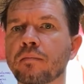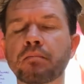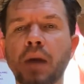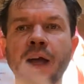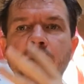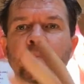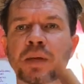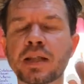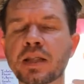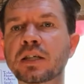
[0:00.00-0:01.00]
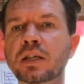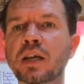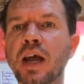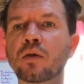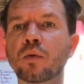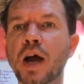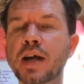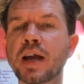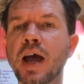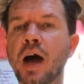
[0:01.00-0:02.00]
I can be in this state right
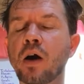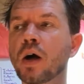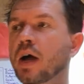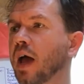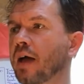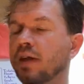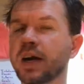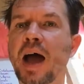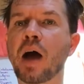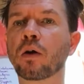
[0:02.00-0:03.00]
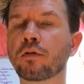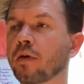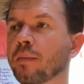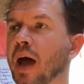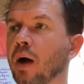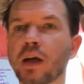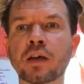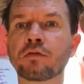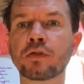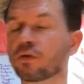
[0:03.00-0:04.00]
now, and then an hour from now I
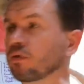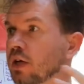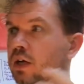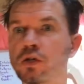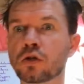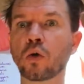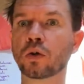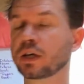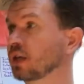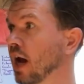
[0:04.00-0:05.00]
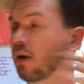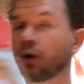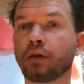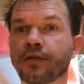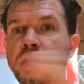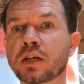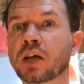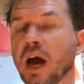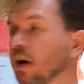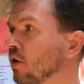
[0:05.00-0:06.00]
can feel 3 years old in terror of the
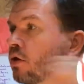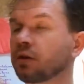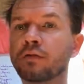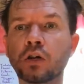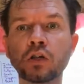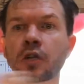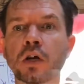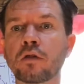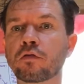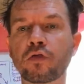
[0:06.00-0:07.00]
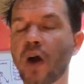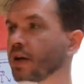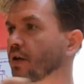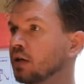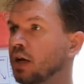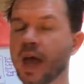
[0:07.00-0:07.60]
entire universe, frightened,